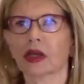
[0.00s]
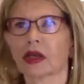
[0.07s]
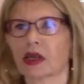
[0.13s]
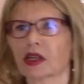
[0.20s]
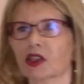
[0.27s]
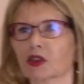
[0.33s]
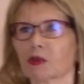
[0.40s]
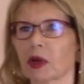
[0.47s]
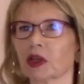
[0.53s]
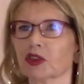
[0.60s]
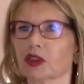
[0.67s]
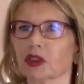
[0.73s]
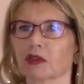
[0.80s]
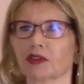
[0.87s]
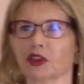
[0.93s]

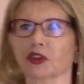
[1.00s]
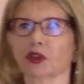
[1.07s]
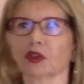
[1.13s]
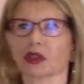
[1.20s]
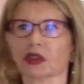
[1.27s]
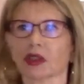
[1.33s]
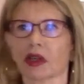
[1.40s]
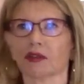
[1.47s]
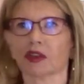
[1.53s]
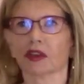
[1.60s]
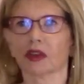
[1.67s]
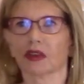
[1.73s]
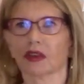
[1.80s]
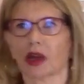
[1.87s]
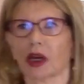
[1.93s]
Especially if you do this after
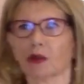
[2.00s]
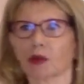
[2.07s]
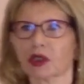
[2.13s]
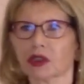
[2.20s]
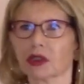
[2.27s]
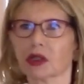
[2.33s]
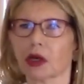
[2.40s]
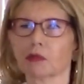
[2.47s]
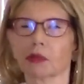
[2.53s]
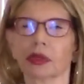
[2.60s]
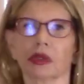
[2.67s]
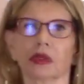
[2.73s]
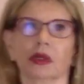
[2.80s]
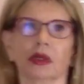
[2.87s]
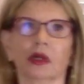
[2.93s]
the thymus thump,
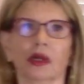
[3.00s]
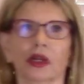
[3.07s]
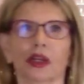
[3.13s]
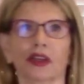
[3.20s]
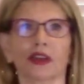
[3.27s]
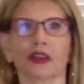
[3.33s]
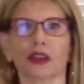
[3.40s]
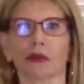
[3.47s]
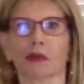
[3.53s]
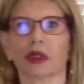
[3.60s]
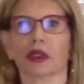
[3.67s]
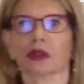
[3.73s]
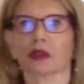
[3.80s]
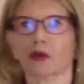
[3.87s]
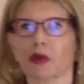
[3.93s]
you're going to be
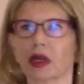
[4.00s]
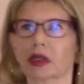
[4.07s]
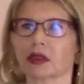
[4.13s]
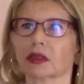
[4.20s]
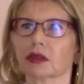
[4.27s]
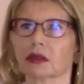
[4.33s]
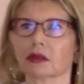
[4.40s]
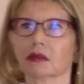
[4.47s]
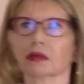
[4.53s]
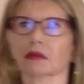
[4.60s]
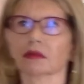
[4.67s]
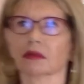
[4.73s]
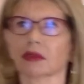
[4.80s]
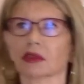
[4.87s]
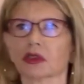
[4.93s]
in great
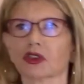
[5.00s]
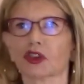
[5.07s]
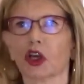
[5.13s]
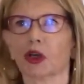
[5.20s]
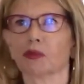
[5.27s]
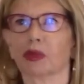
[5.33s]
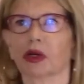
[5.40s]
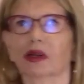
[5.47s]
shape.